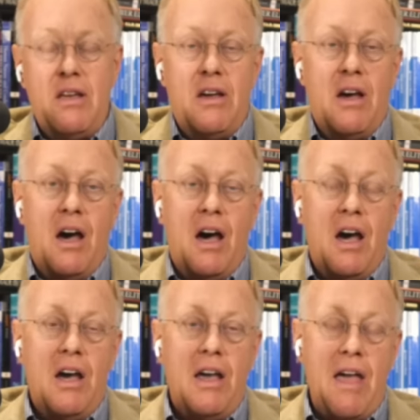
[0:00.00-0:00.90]

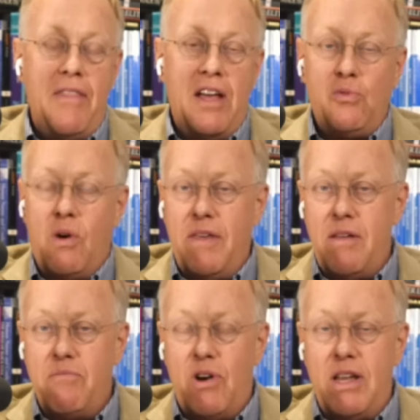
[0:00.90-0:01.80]
And that's why they
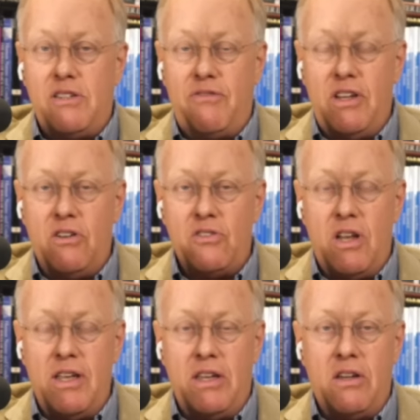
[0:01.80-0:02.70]
embrace figures
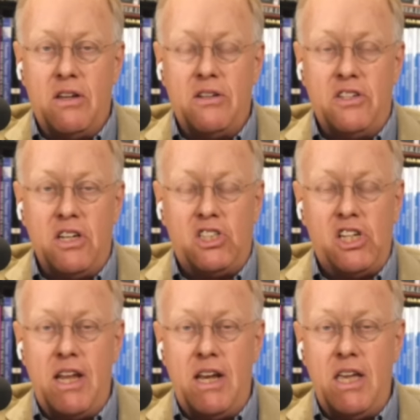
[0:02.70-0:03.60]
like Dick
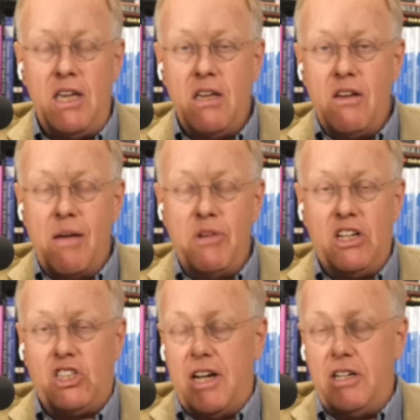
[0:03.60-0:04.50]
Cheney. I mean, Dick
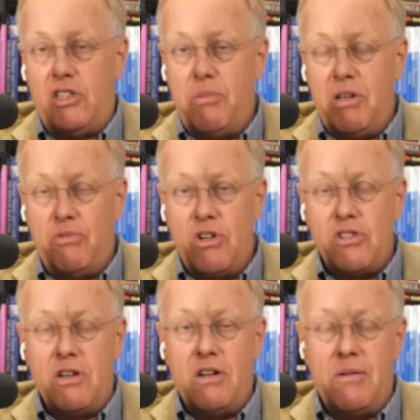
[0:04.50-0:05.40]
Cheney should be in
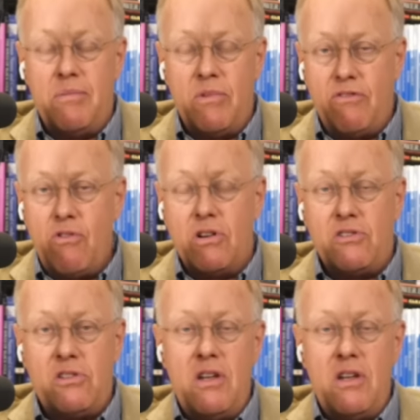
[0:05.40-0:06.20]
prison, of course.